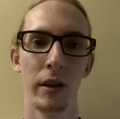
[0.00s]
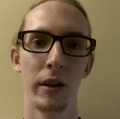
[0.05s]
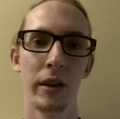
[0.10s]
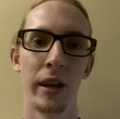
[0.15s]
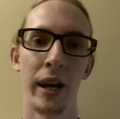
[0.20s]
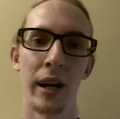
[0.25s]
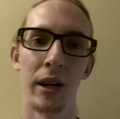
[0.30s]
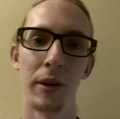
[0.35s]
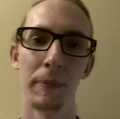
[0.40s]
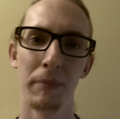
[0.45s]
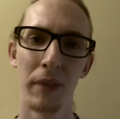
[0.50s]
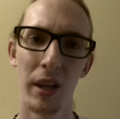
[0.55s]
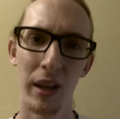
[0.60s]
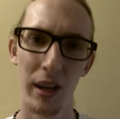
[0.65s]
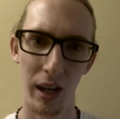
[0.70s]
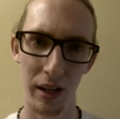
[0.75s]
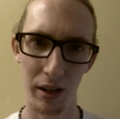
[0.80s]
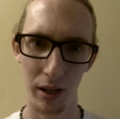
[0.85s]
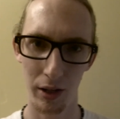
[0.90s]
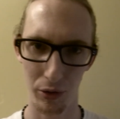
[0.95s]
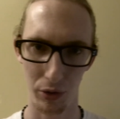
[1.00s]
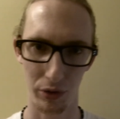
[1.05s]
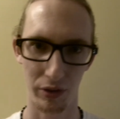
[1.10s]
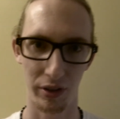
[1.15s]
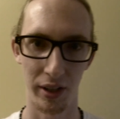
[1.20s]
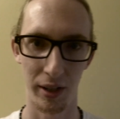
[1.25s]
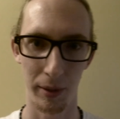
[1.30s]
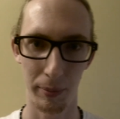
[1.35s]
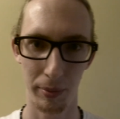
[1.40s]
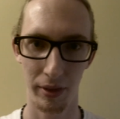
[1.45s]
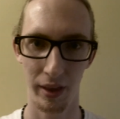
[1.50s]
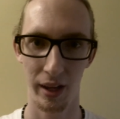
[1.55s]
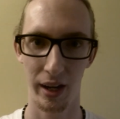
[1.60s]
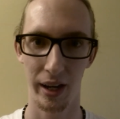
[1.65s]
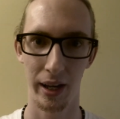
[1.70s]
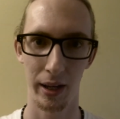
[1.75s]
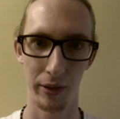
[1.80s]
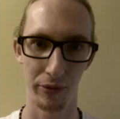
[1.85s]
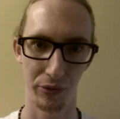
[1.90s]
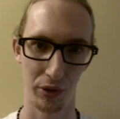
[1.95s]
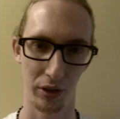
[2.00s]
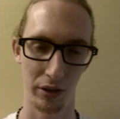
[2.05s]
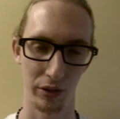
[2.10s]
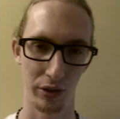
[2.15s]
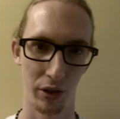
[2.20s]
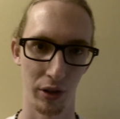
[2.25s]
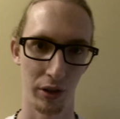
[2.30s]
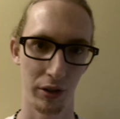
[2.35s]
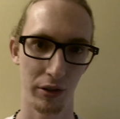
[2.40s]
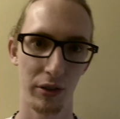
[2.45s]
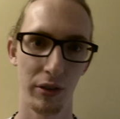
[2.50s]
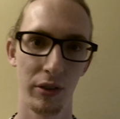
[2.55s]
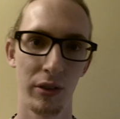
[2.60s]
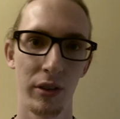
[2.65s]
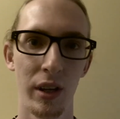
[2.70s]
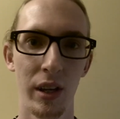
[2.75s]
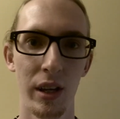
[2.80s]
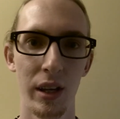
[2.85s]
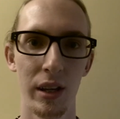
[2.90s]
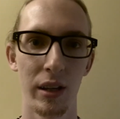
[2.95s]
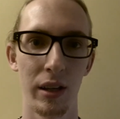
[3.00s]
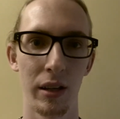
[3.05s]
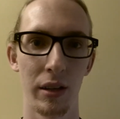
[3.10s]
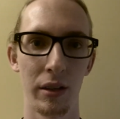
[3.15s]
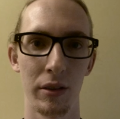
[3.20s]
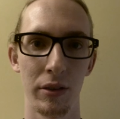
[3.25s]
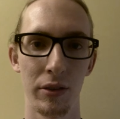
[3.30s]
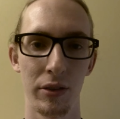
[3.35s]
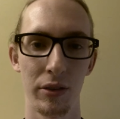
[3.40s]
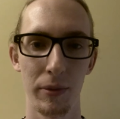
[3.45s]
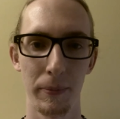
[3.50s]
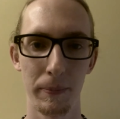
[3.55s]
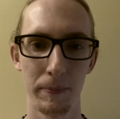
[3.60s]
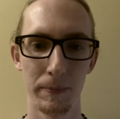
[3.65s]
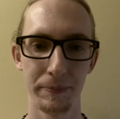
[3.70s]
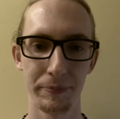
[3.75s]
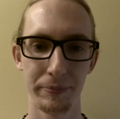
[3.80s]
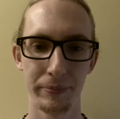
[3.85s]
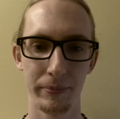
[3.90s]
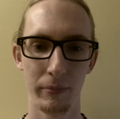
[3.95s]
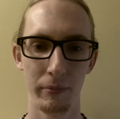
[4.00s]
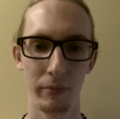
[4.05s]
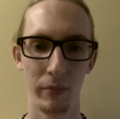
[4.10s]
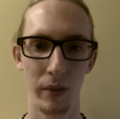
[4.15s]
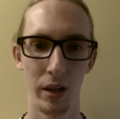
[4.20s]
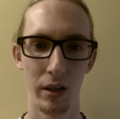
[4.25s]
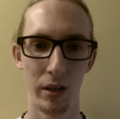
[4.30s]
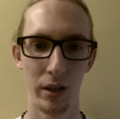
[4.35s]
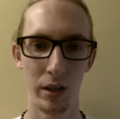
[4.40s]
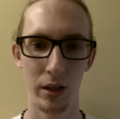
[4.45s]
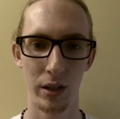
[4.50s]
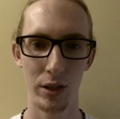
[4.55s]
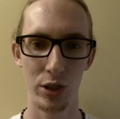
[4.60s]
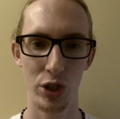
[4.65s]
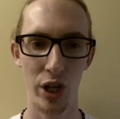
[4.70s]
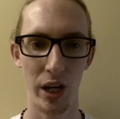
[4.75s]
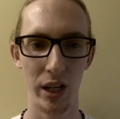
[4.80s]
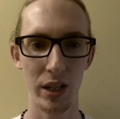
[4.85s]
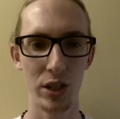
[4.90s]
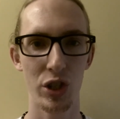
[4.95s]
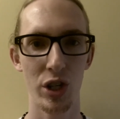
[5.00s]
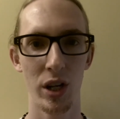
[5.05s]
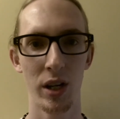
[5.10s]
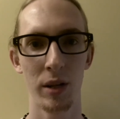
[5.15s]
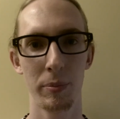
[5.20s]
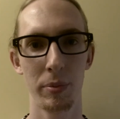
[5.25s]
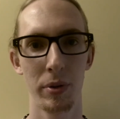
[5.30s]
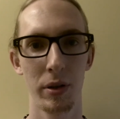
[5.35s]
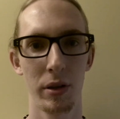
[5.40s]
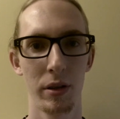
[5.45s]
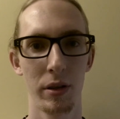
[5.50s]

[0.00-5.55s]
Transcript: Now, another tip that I have for guitarists is change up